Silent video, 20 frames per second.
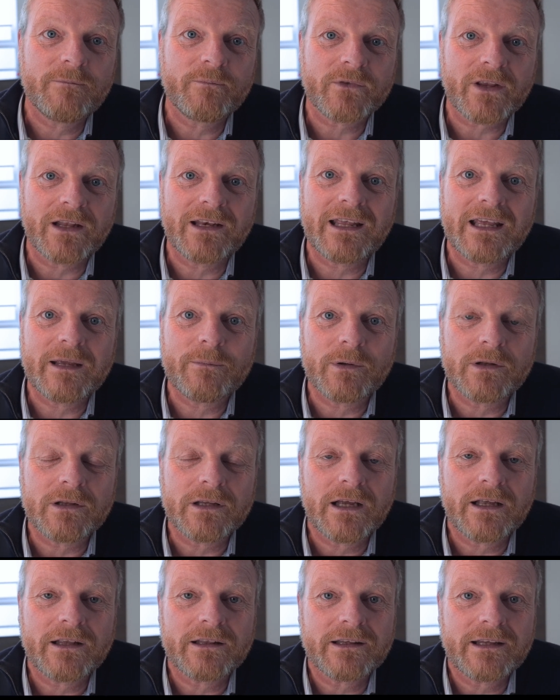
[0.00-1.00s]
label
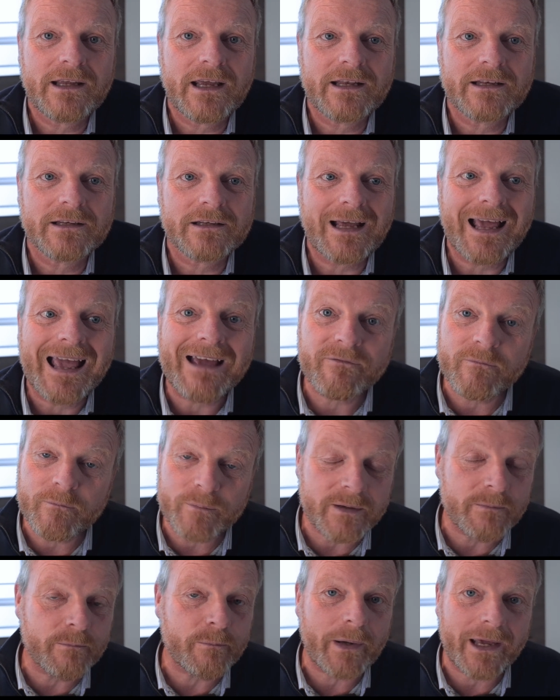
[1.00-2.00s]
at the end. I haven't
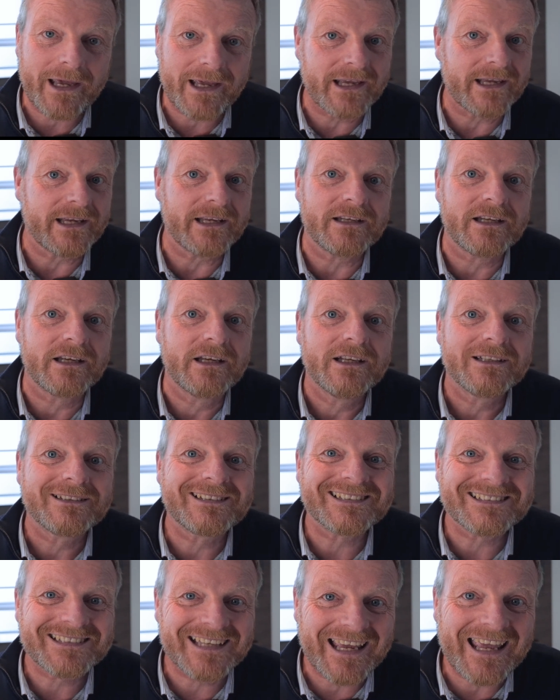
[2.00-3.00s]
been paid to
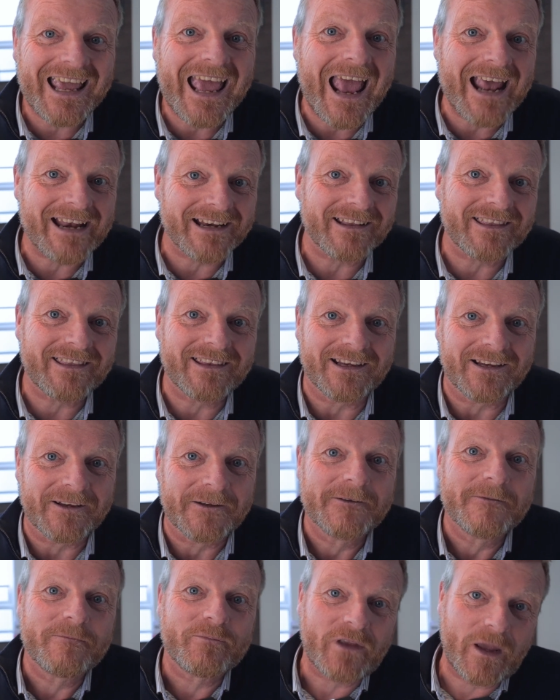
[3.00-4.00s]
say anything
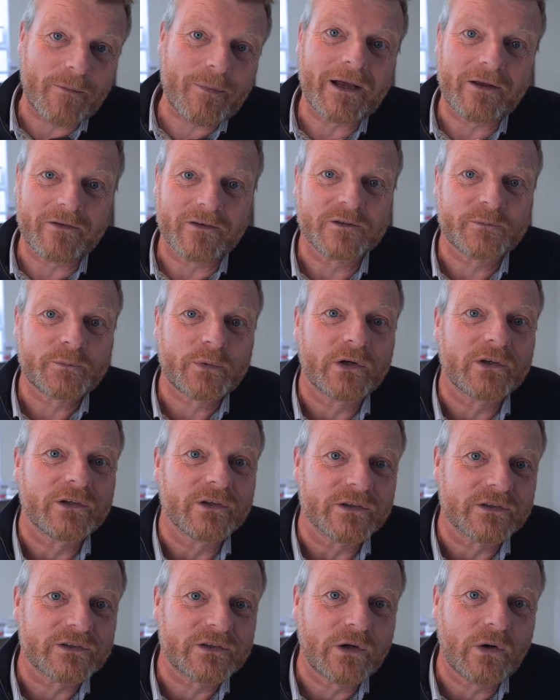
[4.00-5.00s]
about this
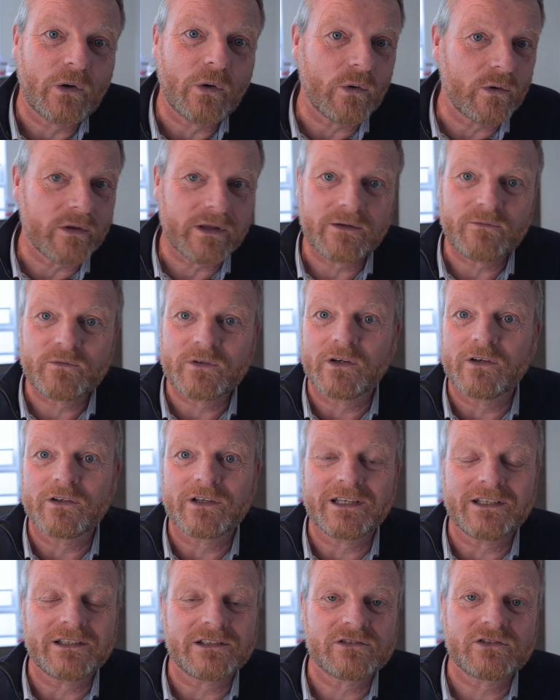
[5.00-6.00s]
product. All they've done
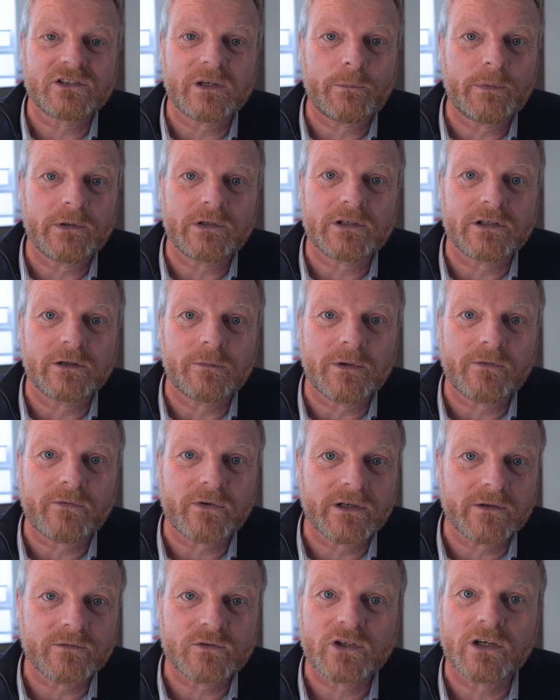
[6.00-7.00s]
is ship it to me
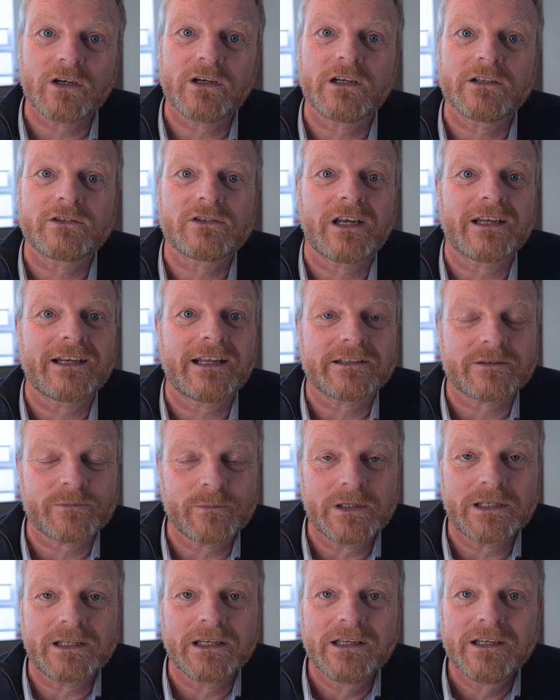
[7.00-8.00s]
free of charge and ask
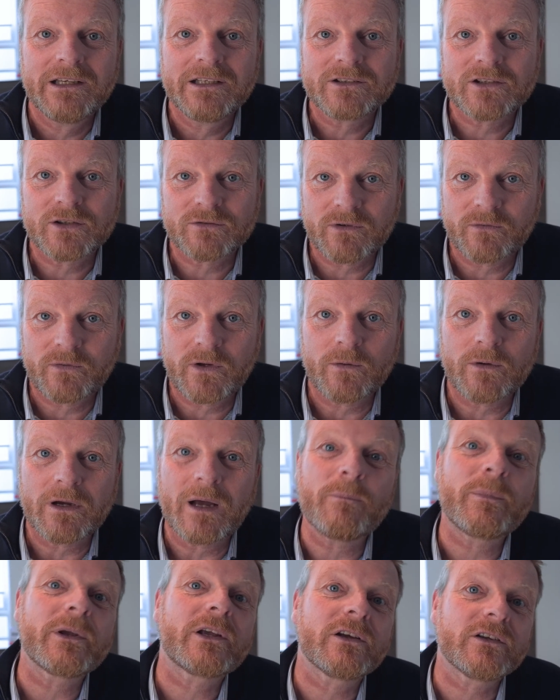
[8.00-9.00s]
me to review it.
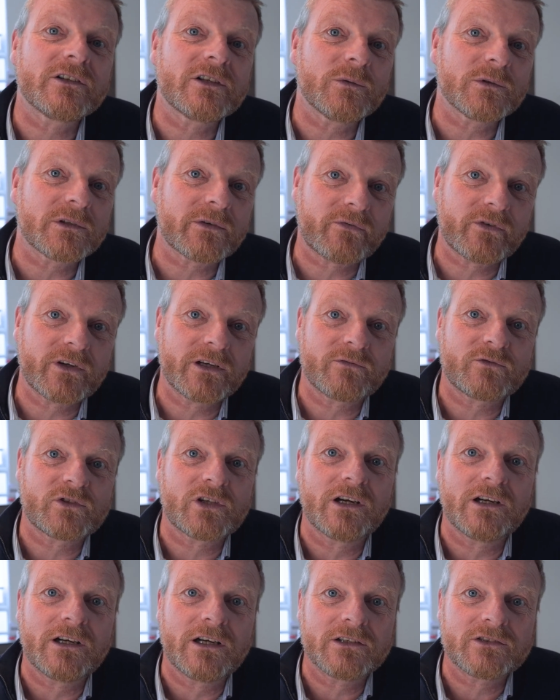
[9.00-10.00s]
And because it was free of
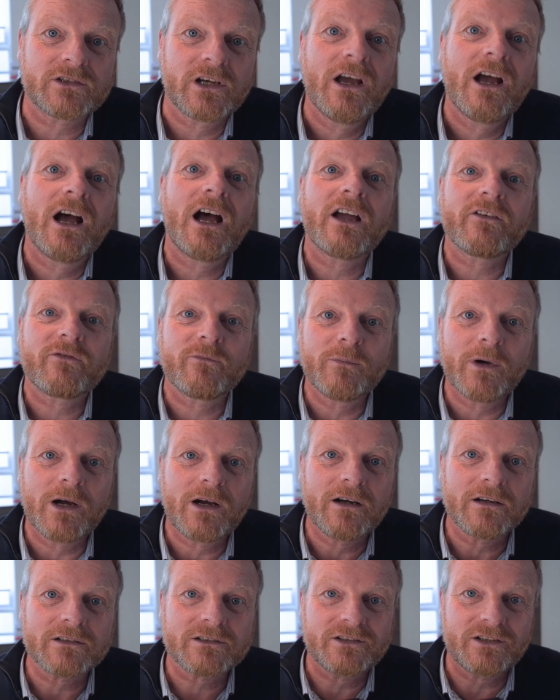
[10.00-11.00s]
charge, I've
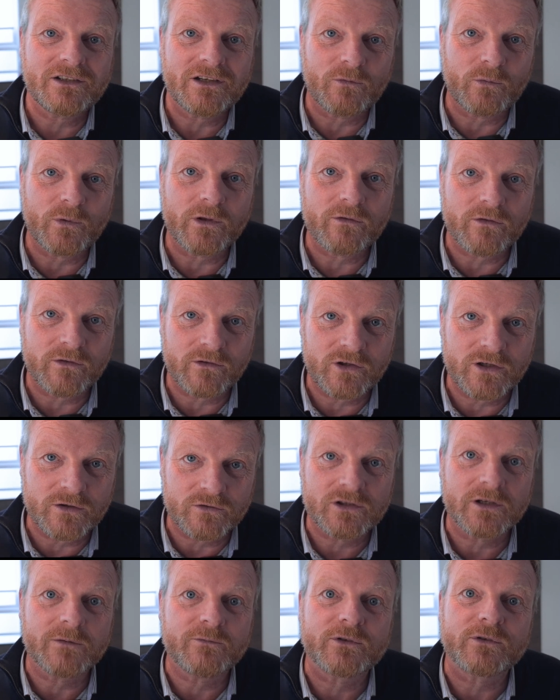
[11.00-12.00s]
marked, you know, with
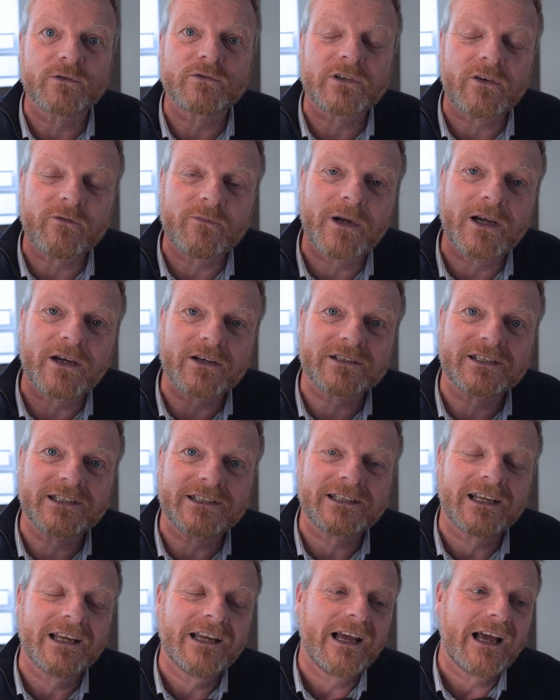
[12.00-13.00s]
YouTube rules, I've marked
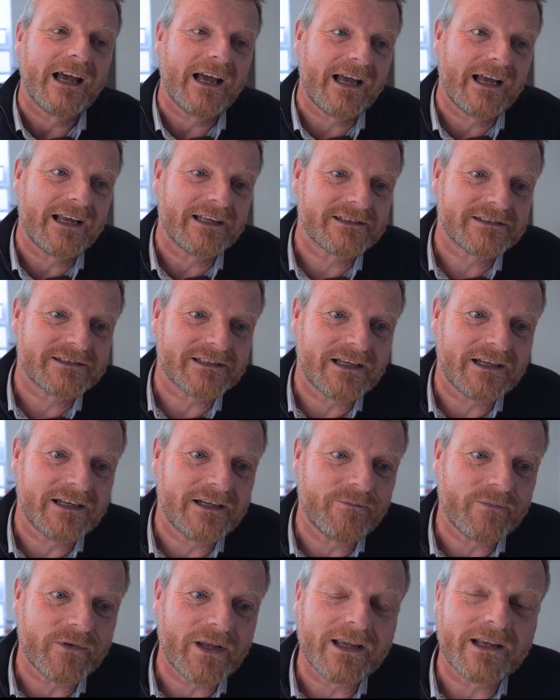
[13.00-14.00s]
it as
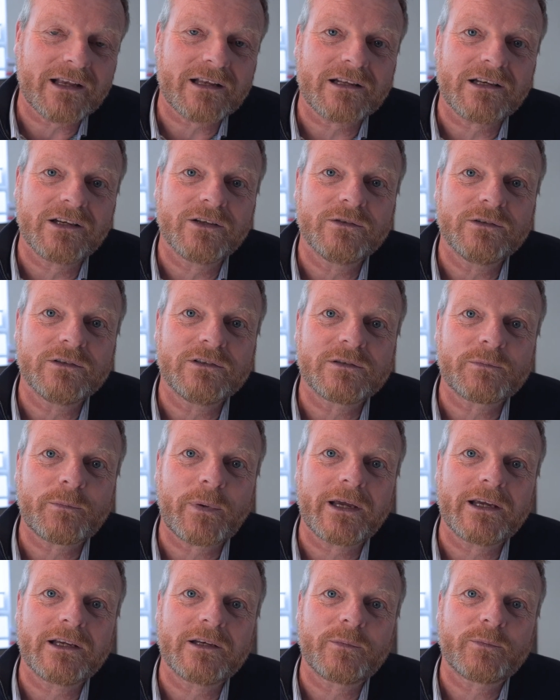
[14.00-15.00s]
includes
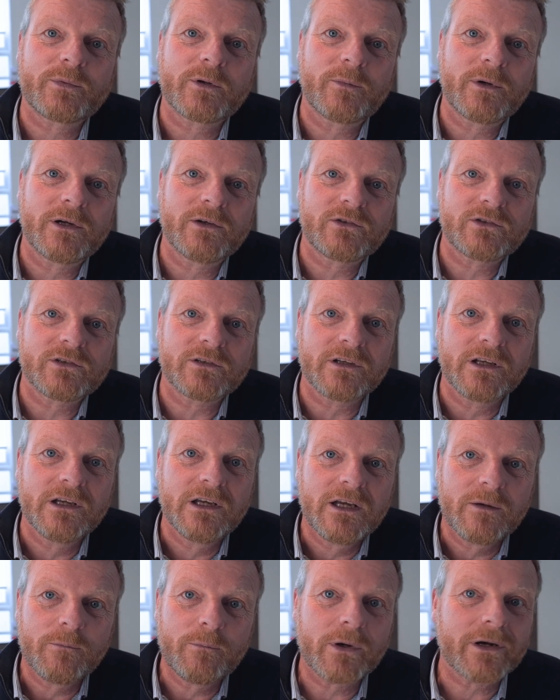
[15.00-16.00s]
paid promotion.
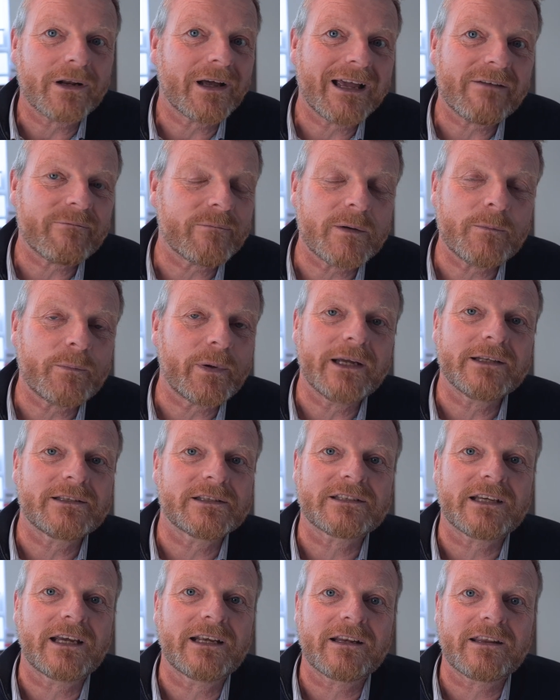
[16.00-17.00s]
But I haven't been paid to
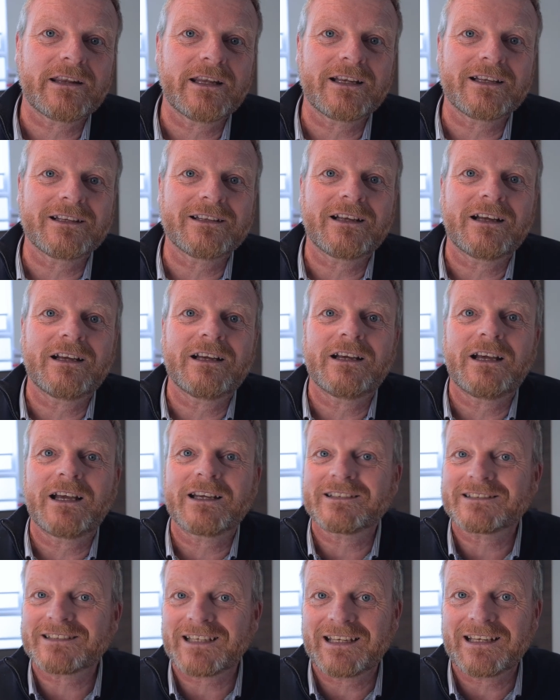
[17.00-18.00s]
say anything. I
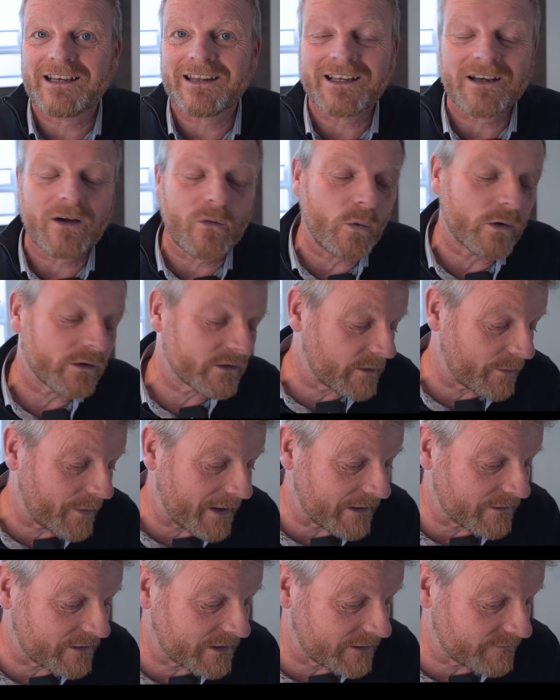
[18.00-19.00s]
can say anything I want
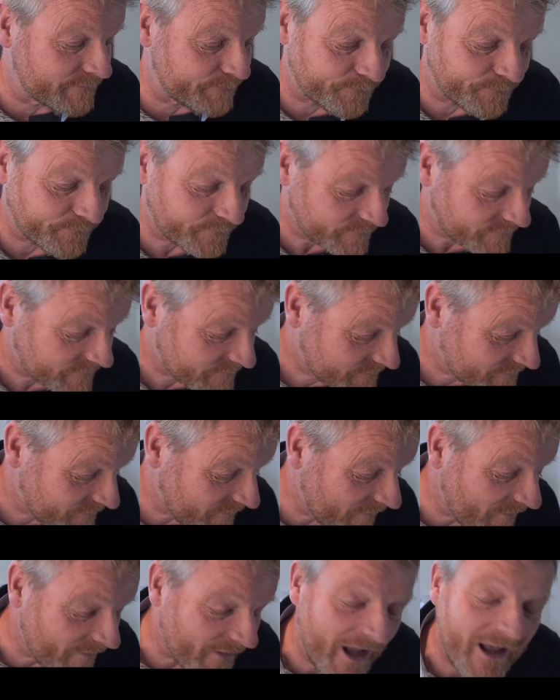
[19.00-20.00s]
about it.
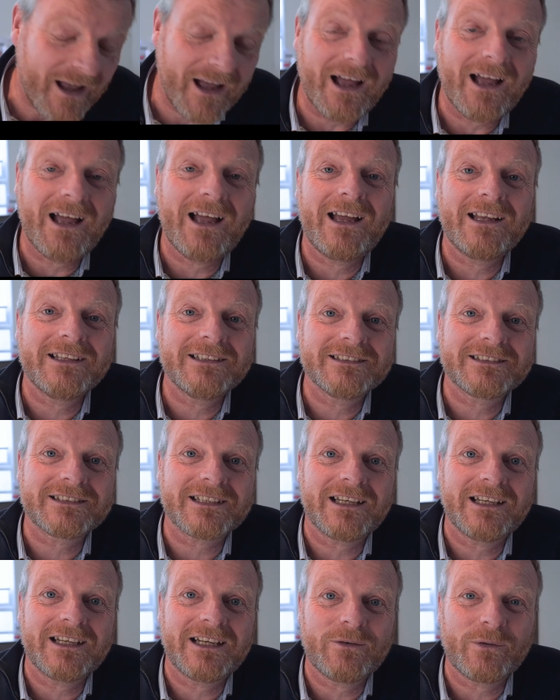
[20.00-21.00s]
And
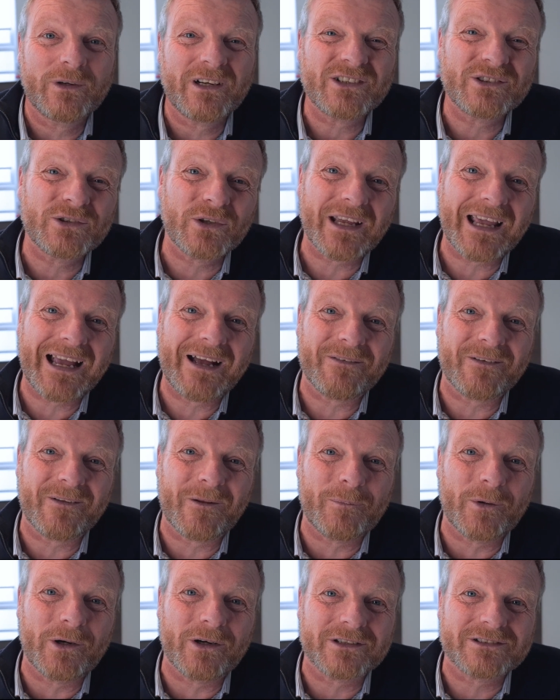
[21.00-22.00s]
when I took it out of the
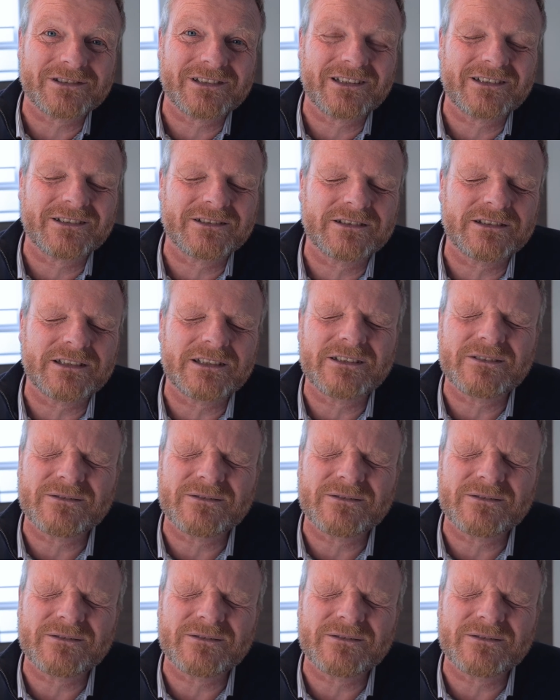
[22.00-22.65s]
box, I thought, oh